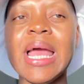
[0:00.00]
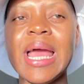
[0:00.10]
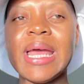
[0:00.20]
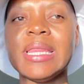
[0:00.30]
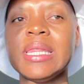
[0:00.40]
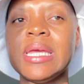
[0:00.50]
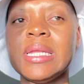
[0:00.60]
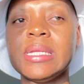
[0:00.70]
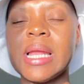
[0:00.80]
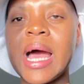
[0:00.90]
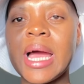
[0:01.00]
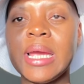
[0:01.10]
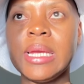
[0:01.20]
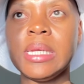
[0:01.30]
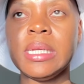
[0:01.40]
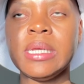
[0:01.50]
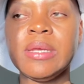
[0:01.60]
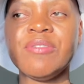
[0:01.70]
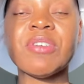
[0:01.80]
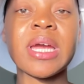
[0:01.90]
And then
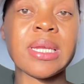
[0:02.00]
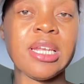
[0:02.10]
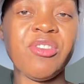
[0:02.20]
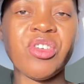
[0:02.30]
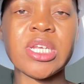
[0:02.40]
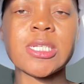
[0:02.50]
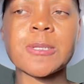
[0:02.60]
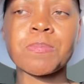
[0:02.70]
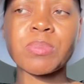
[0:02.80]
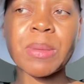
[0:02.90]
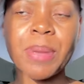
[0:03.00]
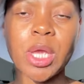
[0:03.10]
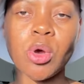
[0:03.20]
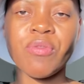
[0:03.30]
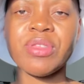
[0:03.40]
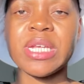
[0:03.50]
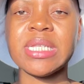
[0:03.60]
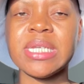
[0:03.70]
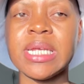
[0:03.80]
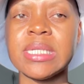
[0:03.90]
I finally finished paying off the
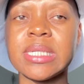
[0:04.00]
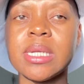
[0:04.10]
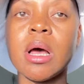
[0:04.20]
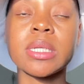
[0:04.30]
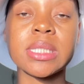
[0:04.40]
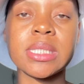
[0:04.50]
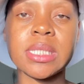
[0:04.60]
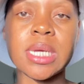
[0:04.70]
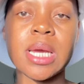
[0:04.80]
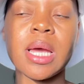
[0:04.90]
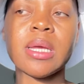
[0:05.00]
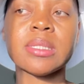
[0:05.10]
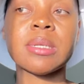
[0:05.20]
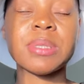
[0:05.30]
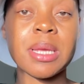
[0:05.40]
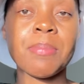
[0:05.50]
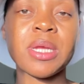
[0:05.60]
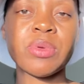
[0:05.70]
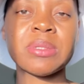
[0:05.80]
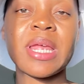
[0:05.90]
debt last year, September.
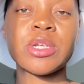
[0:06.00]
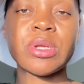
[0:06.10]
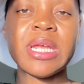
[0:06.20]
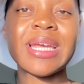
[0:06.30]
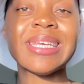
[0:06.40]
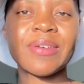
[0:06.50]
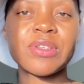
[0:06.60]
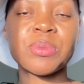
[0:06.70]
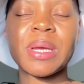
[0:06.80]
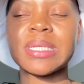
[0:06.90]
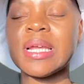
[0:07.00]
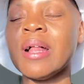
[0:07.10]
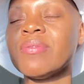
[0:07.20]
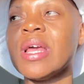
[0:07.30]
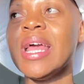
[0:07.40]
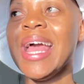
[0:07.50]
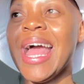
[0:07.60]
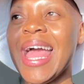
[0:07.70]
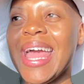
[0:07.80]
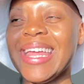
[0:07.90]
It was actually a gift to myself.
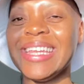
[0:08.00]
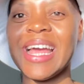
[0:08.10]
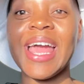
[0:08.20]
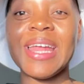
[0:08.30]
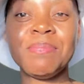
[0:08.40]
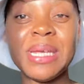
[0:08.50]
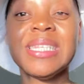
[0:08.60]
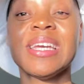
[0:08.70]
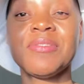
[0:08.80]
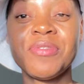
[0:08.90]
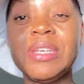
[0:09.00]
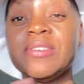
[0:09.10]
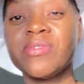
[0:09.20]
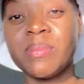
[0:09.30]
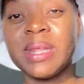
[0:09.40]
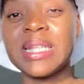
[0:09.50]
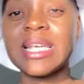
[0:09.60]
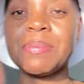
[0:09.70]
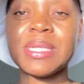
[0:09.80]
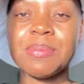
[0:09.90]
And I had been debt free from that
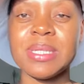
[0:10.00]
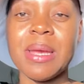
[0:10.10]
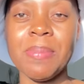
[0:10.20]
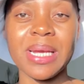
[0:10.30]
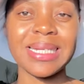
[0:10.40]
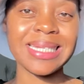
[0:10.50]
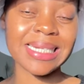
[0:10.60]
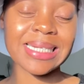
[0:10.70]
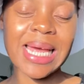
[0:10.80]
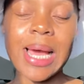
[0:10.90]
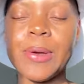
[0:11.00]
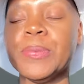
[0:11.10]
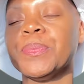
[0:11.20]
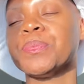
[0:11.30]
time in September till now.